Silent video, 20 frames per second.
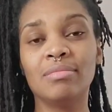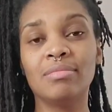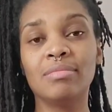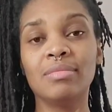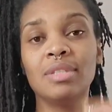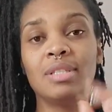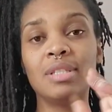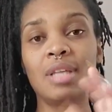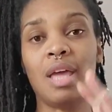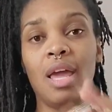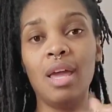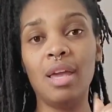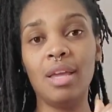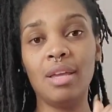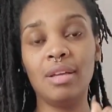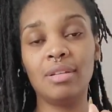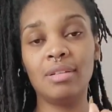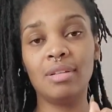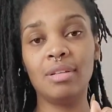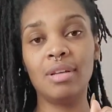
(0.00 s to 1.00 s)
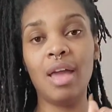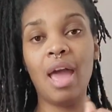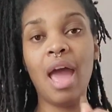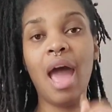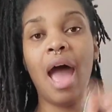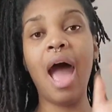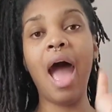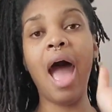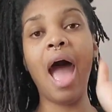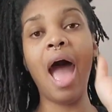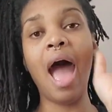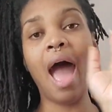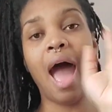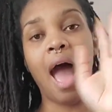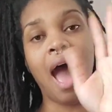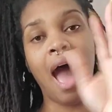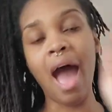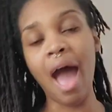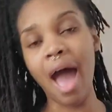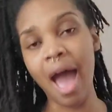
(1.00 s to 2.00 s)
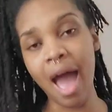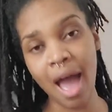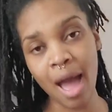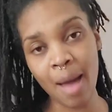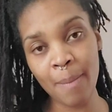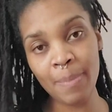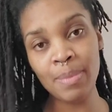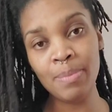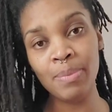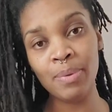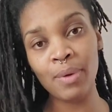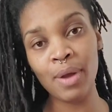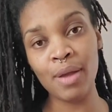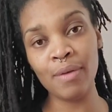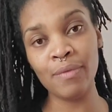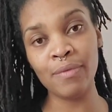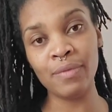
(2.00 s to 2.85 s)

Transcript: say, I'll be praying